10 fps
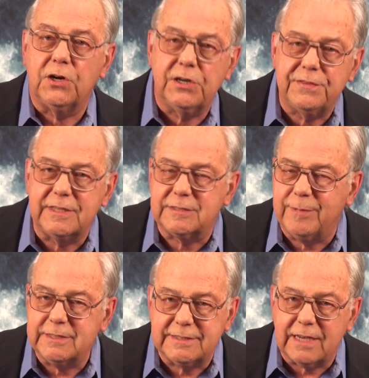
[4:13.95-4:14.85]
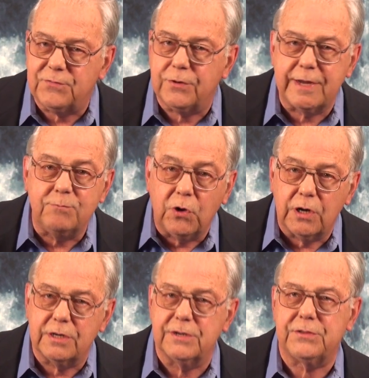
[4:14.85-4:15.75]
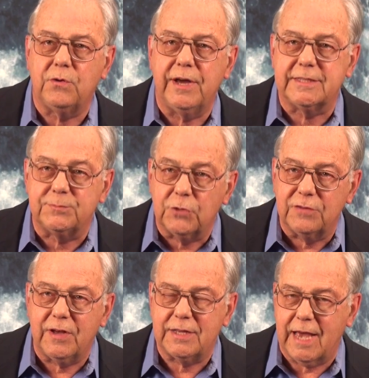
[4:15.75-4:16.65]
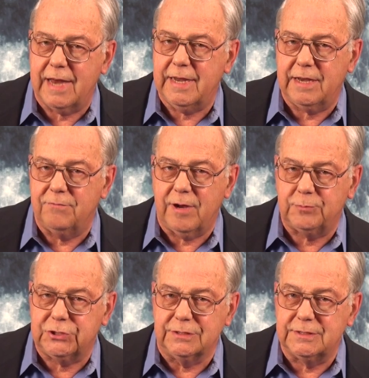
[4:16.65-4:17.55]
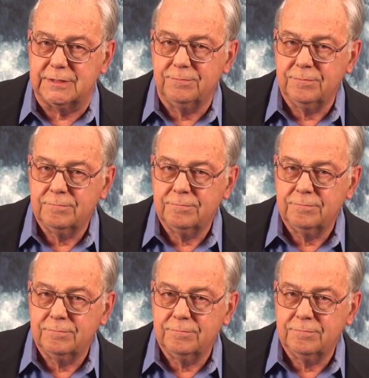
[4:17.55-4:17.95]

Earth has been suffering more earthquakes, more volcanic eruptions.